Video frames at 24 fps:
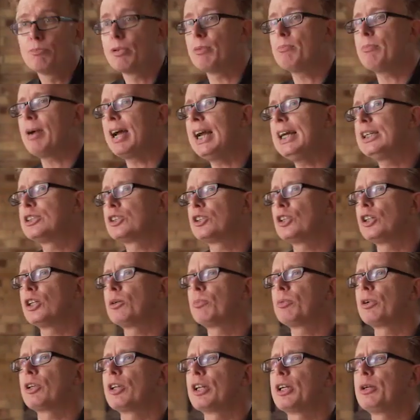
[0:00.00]
but made
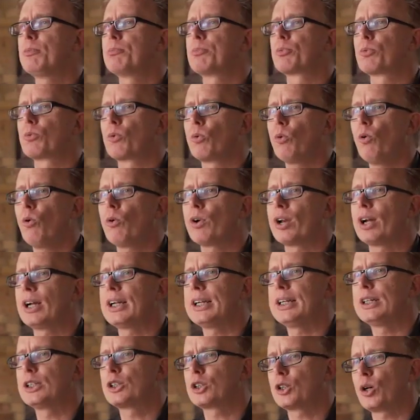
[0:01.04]
deliberately broader
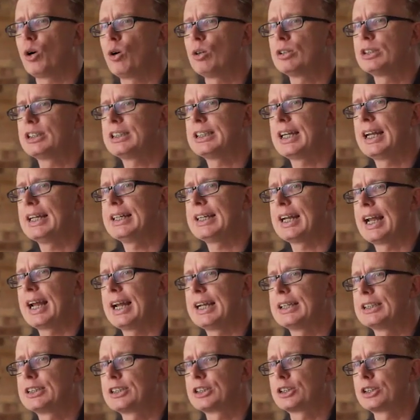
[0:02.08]
in content
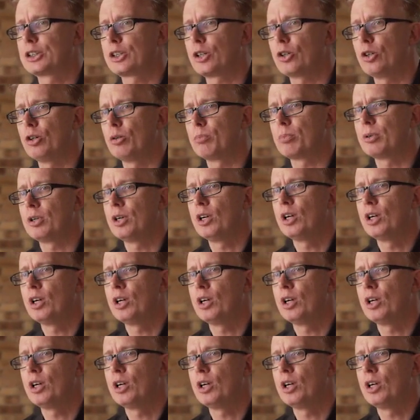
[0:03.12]
and scope,